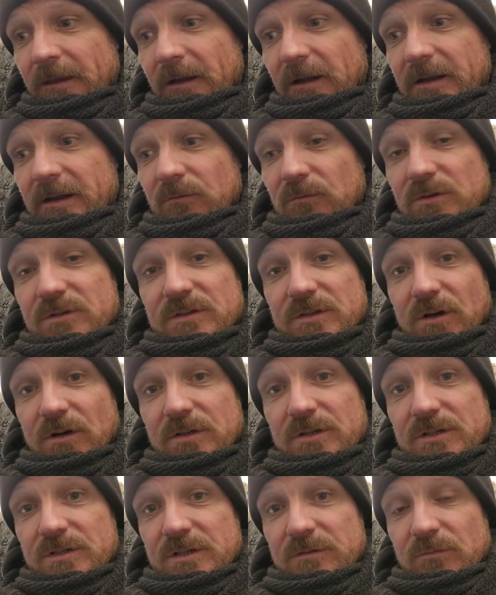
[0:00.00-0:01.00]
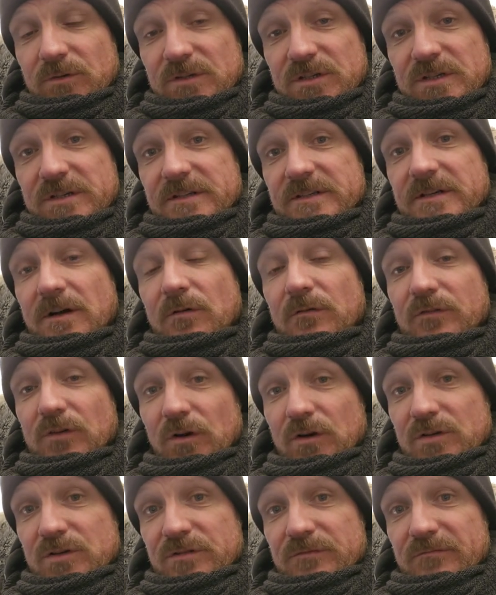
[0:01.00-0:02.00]
Okay, what's the oxygen? What's the dissolved
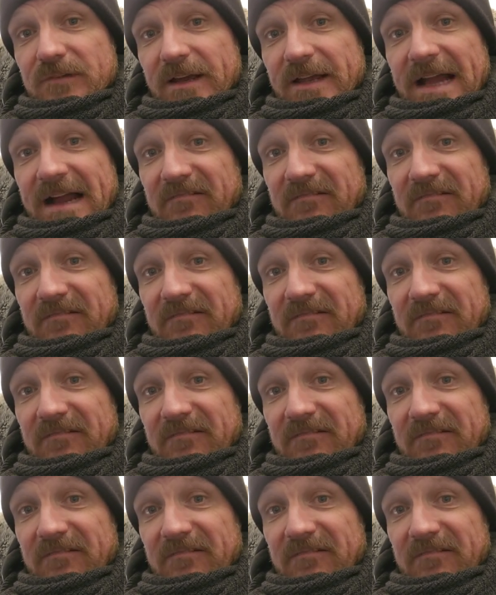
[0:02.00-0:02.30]
oxygen rate